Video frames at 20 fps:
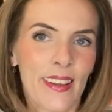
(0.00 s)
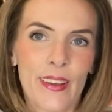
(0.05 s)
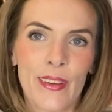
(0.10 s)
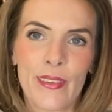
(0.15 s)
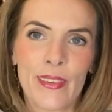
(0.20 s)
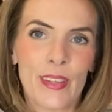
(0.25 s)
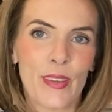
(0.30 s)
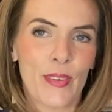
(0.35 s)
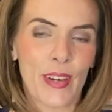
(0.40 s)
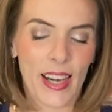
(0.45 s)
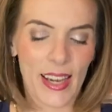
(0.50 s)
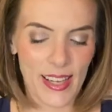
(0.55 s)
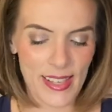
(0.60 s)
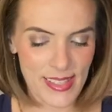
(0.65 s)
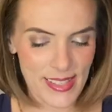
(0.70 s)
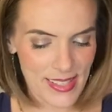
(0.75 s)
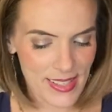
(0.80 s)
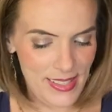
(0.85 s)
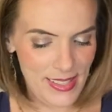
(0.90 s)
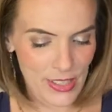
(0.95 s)
Oh, you
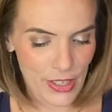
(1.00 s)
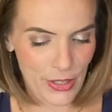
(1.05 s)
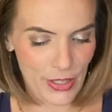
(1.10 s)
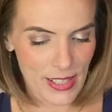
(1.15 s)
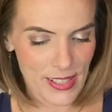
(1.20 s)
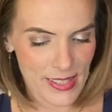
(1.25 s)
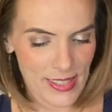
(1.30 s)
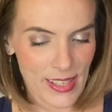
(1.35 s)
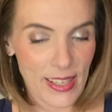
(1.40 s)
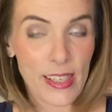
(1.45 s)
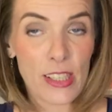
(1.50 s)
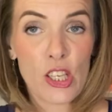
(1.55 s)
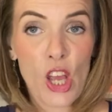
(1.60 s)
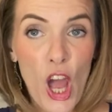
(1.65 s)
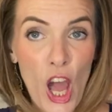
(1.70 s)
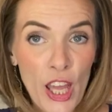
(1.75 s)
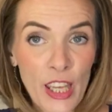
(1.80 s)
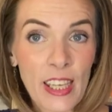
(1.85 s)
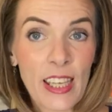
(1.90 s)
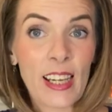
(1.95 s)
guys. Seriously.
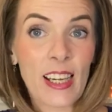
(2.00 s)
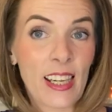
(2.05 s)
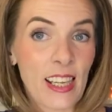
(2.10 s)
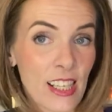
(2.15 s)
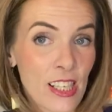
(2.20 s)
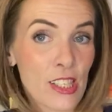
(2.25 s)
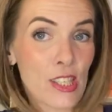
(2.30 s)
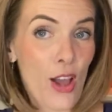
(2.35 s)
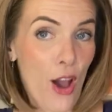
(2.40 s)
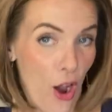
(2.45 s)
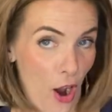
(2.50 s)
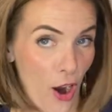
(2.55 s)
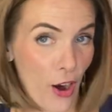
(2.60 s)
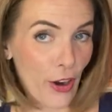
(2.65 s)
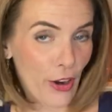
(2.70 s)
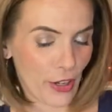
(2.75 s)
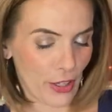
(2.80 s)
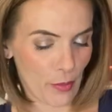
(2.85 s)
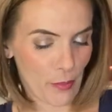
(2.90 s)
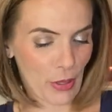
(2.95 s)
Talking is
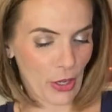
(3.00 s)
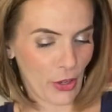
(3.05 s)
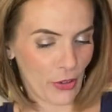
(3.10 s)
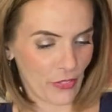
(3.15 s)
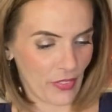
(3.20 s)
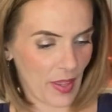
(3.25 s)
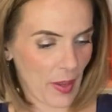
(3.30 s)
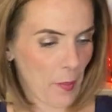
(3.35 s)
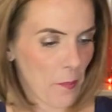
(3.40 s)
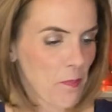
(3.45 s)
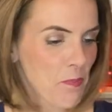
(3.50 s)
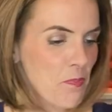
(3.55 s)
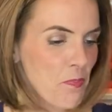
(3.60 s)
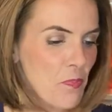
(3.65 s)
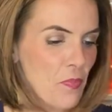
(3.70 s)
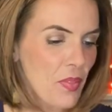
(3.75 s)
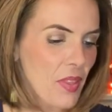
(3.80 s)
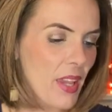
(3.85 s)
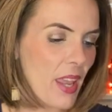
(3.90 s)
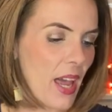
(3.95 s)
hard, apparently.
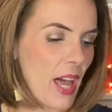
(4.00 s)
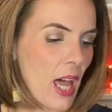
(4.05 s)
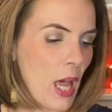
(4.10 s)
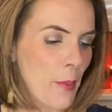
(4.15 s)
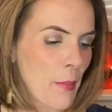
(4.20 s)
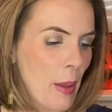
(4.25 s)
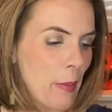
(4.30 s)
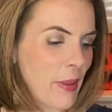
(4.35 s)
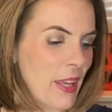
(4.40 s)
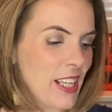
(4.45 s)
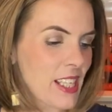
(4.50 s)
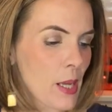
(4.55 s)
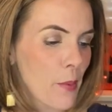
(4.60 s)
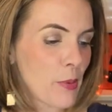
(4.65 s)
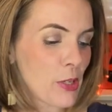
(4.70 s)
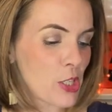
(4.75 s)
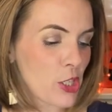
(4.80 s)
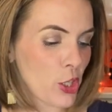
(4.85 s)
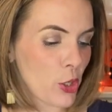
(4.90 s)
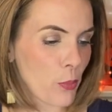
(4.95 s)
I picked up
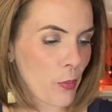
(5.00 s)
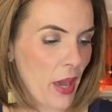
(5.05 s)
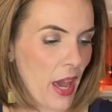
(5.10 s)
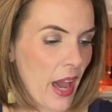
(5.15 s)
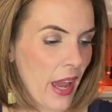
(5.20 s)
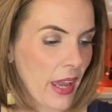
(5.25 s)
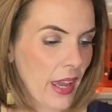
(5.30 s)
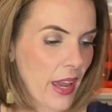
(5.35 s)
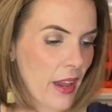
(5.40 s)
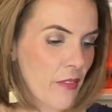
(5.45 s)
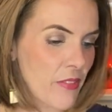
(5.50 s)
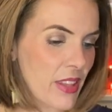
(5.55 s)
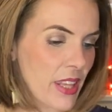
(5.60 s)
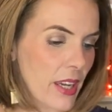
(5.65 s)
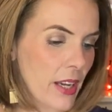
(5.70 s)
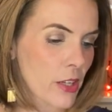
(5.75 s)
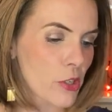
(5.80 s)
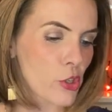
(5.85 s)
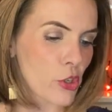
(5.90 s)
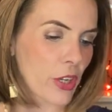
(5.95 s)
a 2-pack of the
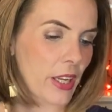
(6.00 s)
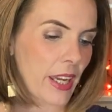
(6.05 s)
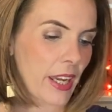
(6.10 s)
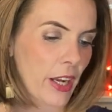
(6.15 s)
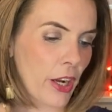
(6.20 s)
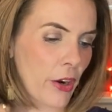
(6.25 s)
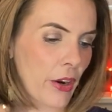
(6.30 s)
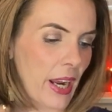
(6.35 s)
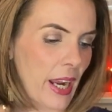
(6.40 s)
Extra Care